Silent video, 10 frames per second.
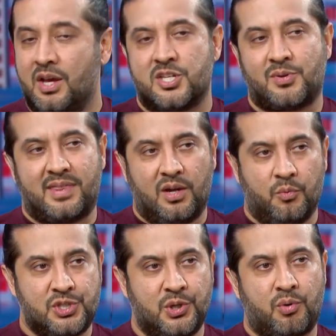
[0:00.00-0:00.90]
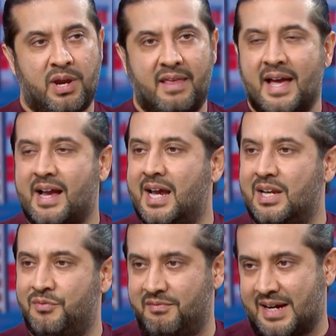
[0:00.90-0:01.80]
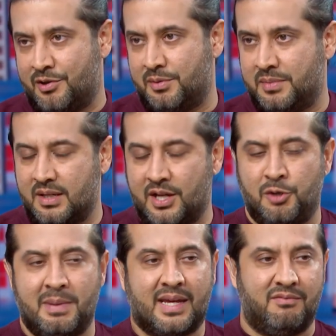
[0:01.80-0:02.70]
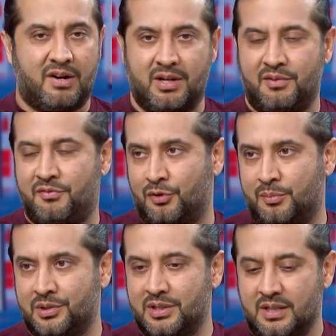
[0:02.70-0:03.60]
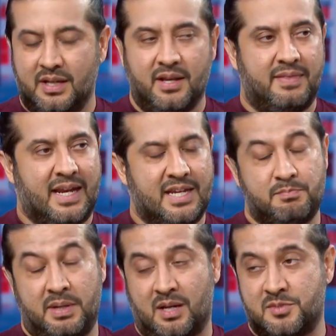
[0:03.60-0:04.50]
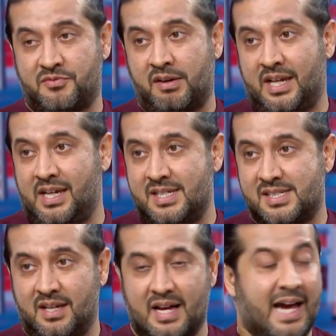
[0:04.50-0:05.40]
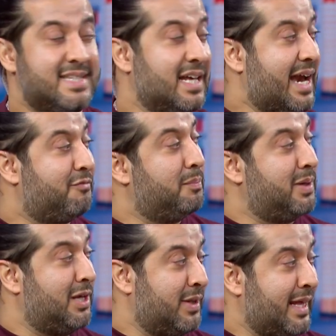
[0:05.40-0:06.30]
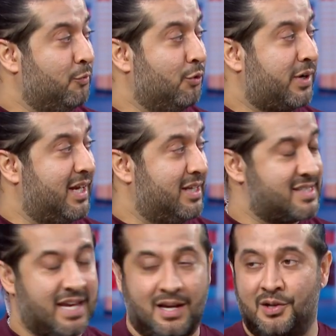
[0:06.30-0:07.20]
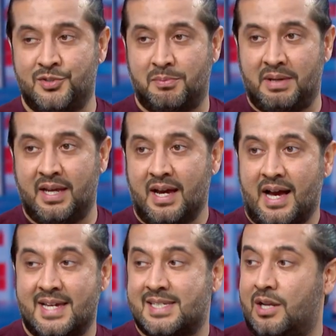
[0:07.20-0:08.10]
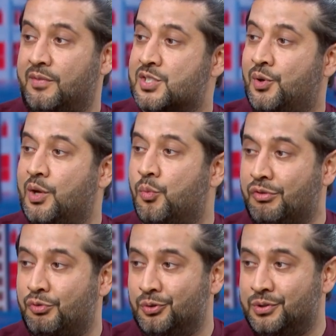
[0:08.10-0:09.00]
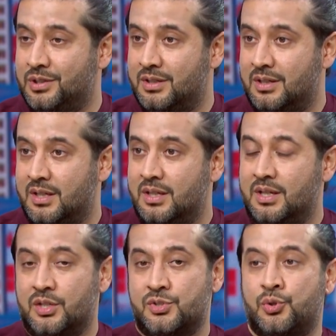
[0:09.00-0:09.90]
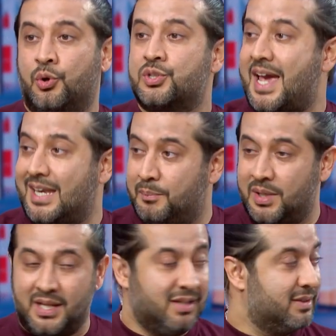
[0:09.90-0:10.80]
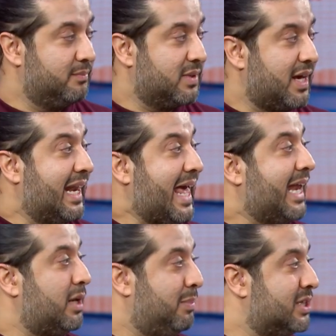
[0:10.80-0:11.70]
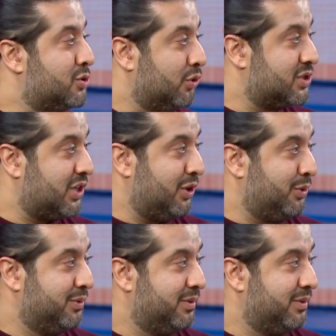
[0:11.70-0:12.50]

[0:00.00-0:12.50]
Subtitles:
So I think once you create that kind of environment and you make it very informal, then it becomes very easy. I tell everybody when they walk in and say hello to me, I say, look, there's only one rule. Talk to anybody and let anybody talk to you.